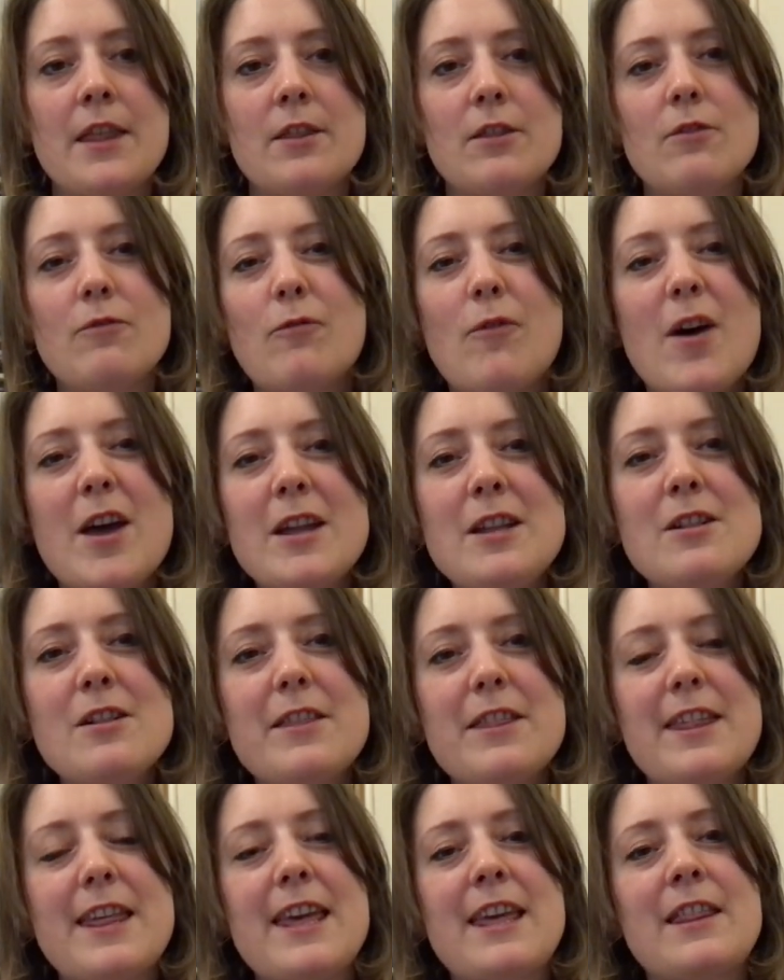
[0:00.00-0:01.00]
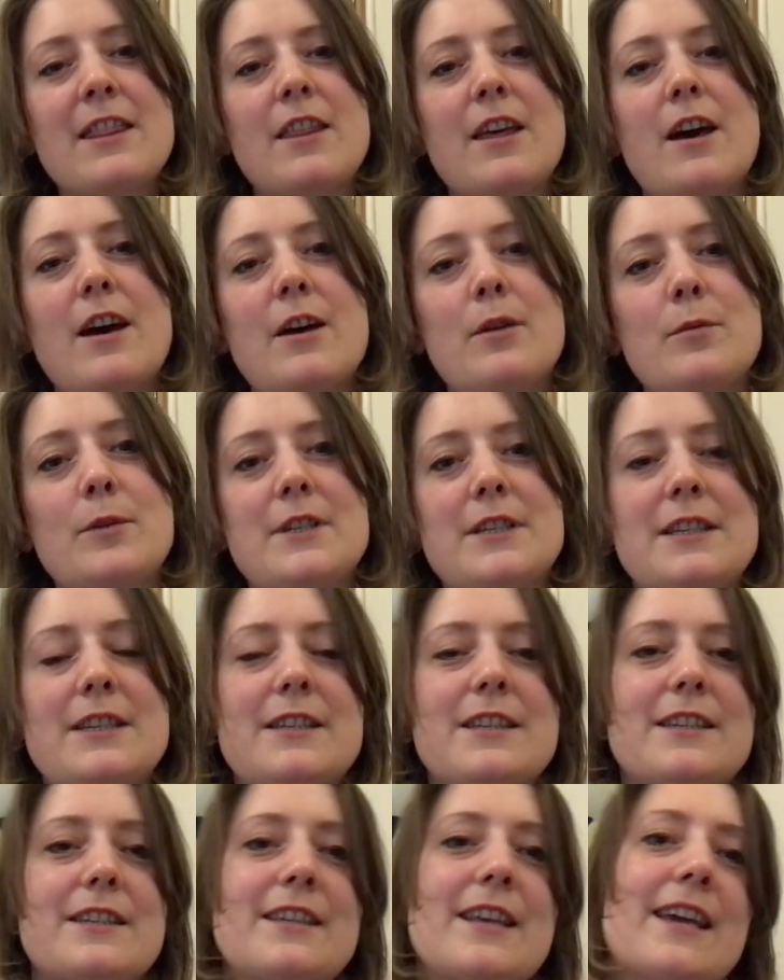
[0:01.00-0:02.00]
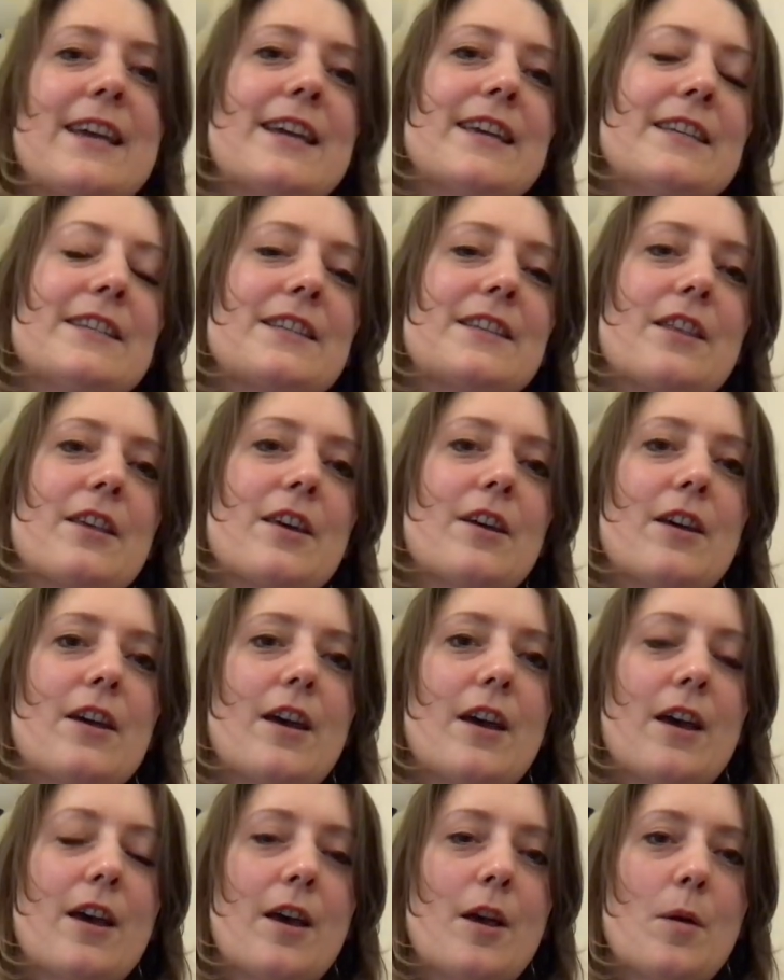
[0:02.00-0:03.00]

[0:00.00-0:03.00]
The final thing that I wanted to say is that